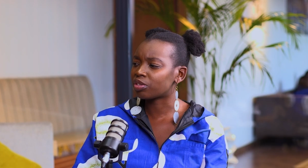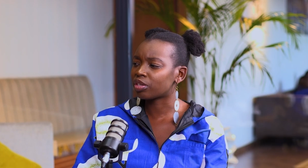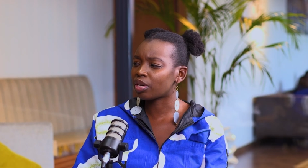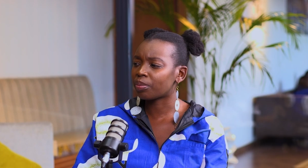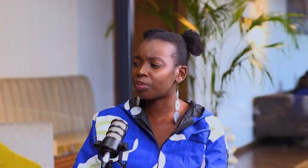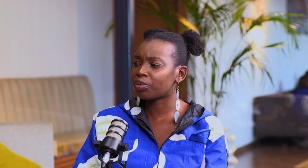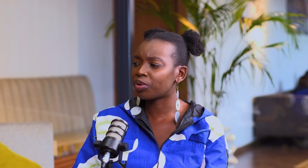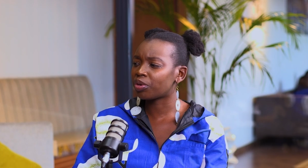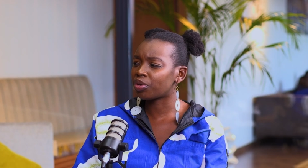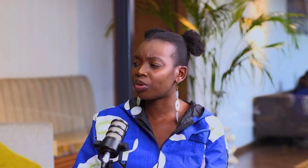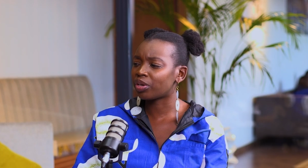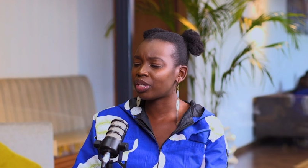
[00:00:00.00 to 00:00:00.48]

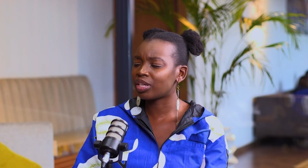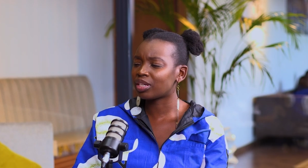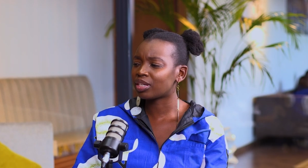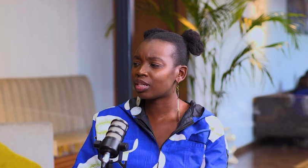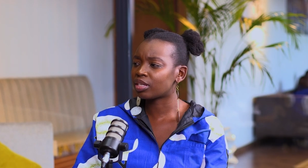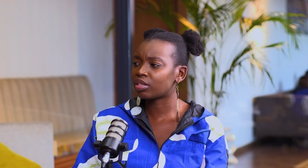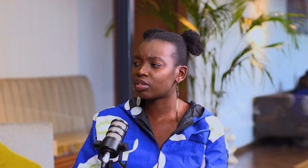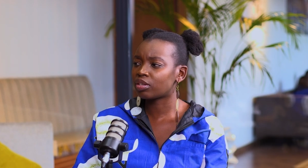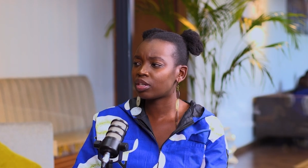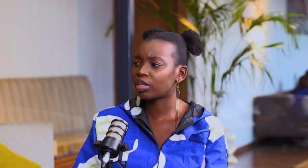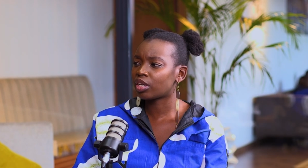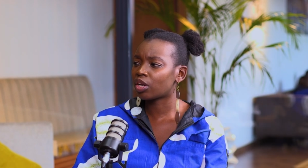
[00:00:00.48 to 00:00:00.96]
Sabo, your
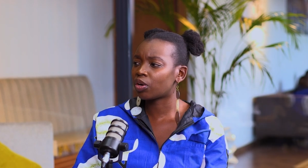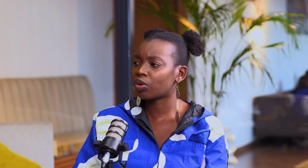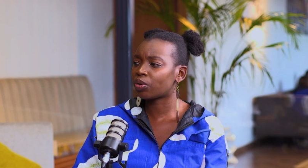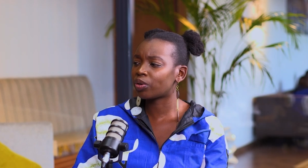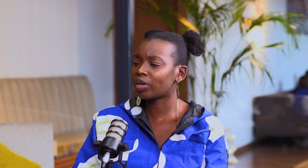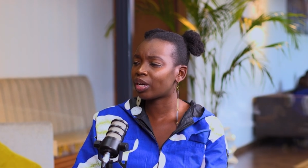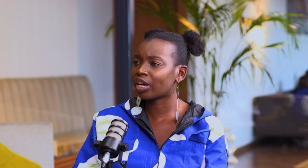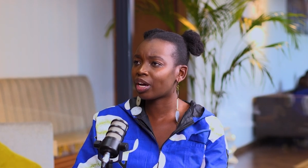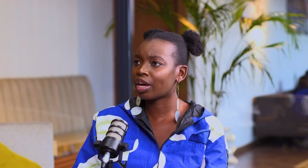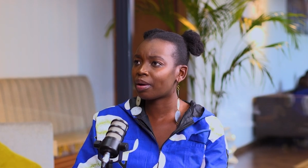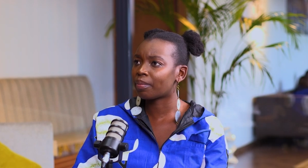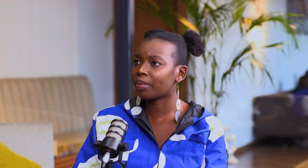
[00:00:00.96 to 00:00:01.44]
industry
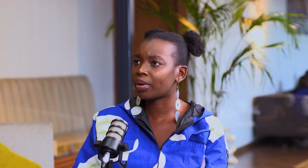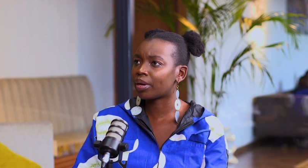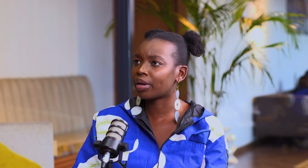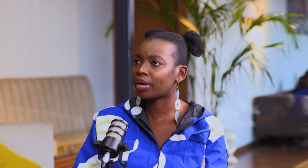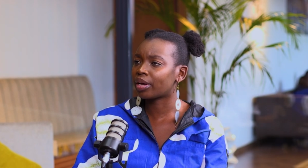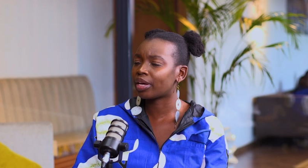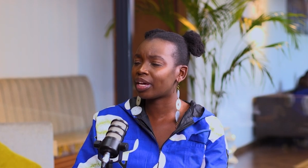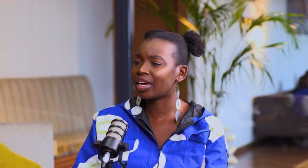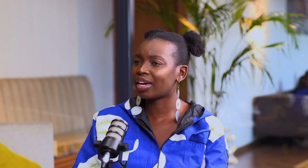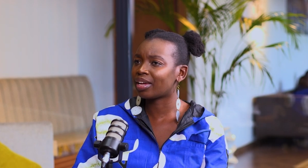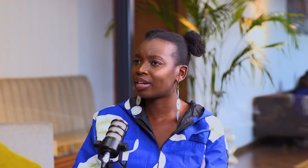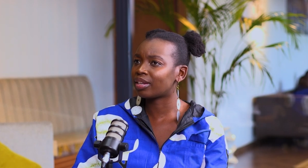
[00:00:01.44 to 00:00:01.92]
naona
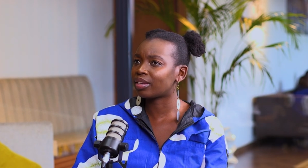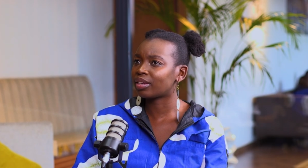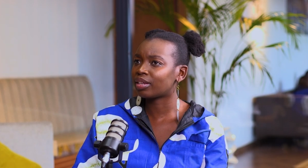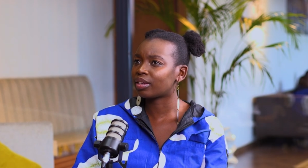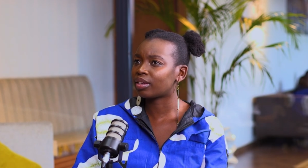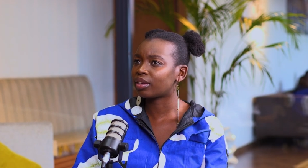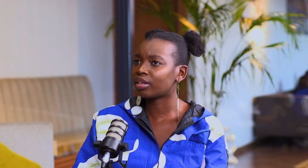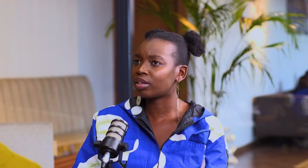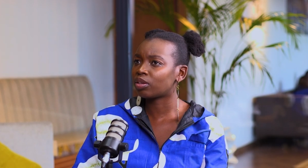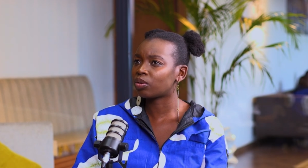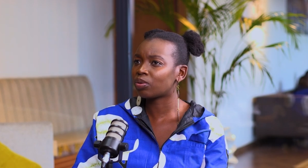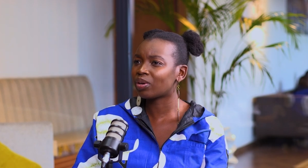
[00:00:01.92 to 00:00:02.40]
kama,
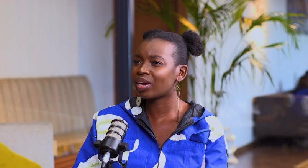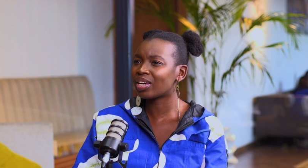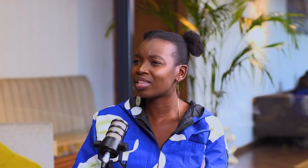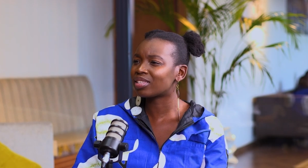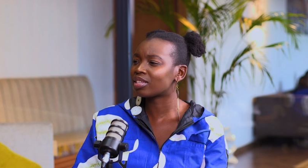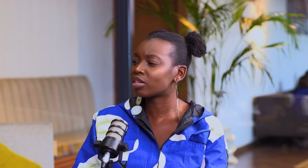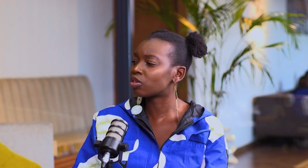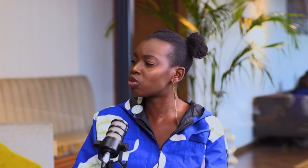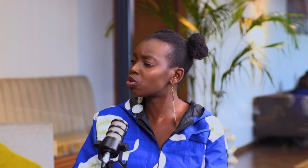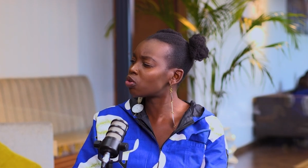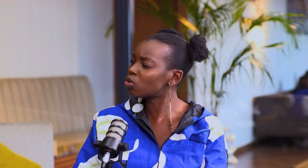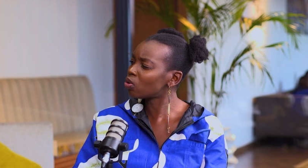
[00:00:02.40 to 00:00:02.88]
yani, you guys
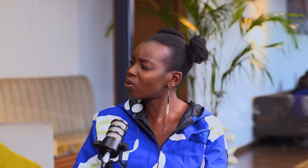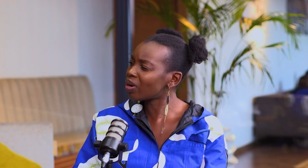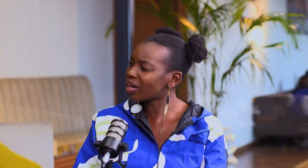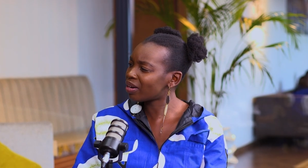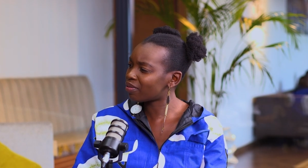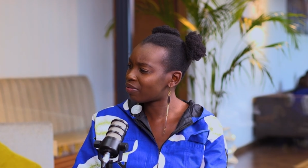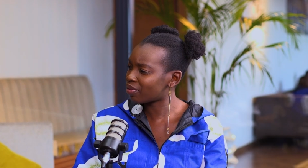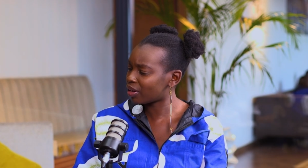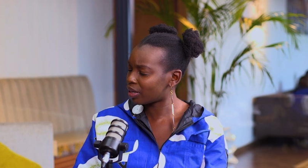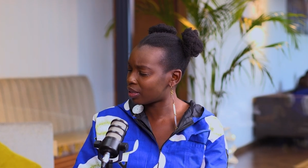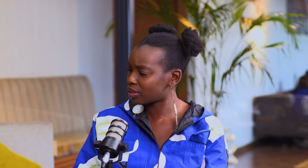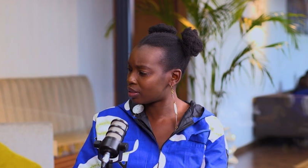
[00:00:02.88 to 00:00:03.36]
are so
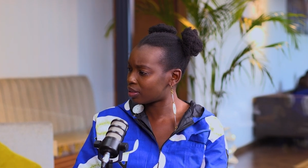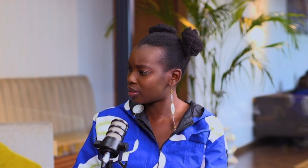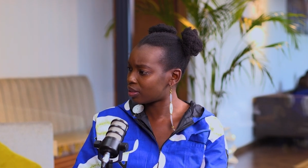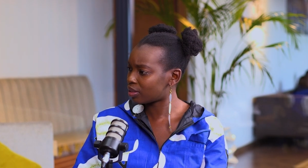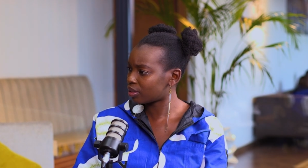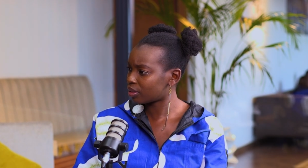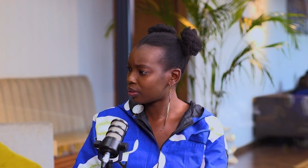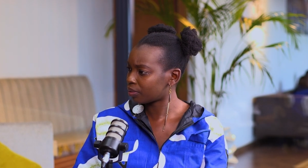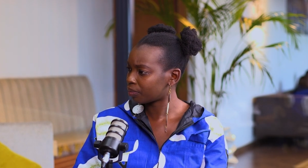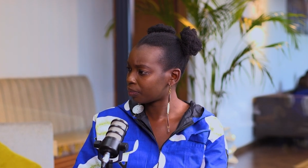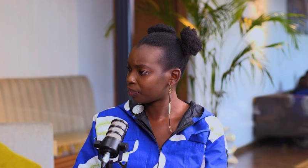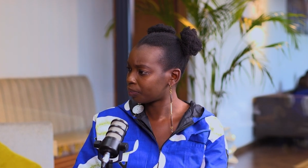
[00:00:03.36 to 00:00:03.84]
advanced.